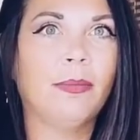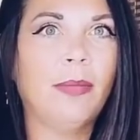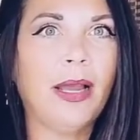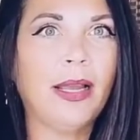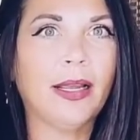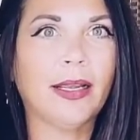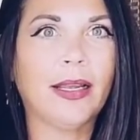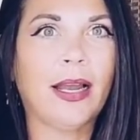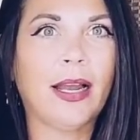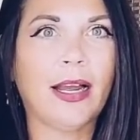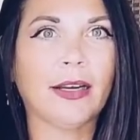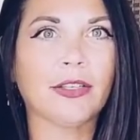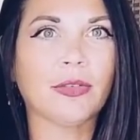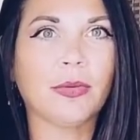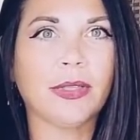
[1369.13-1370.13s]
My
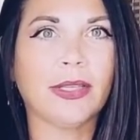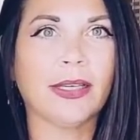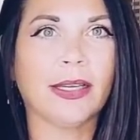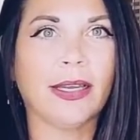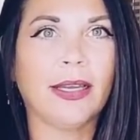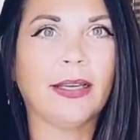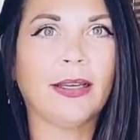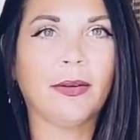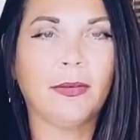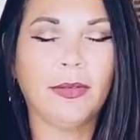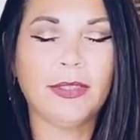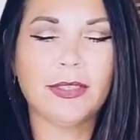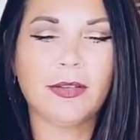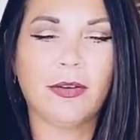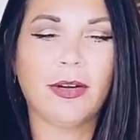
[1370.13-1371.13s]
gosh, what the heck?
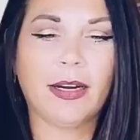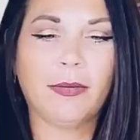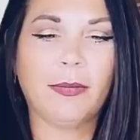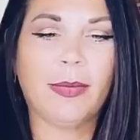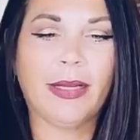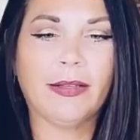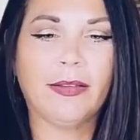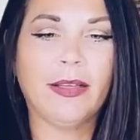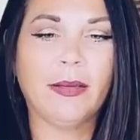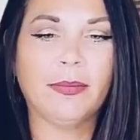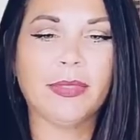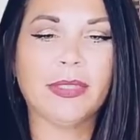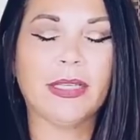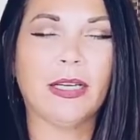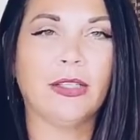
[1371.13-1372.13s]
What is going on with my
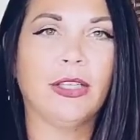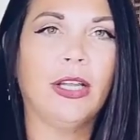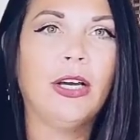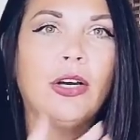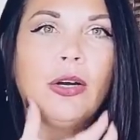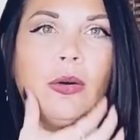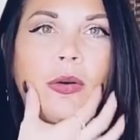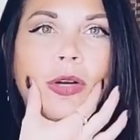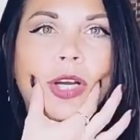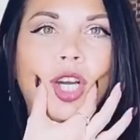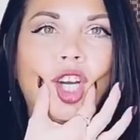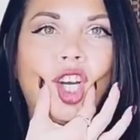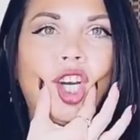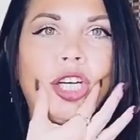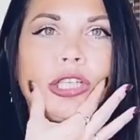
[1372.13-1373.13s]
lips? Hello,
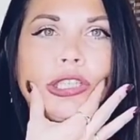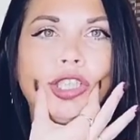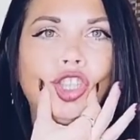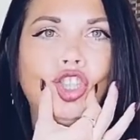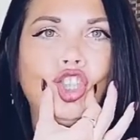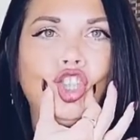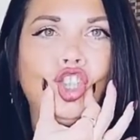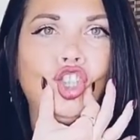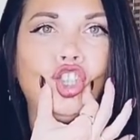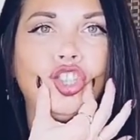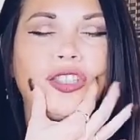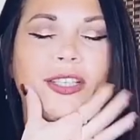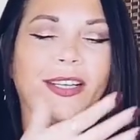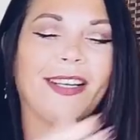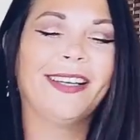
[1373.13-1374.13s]
at
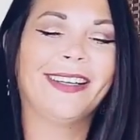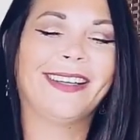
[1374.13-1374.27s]
ease.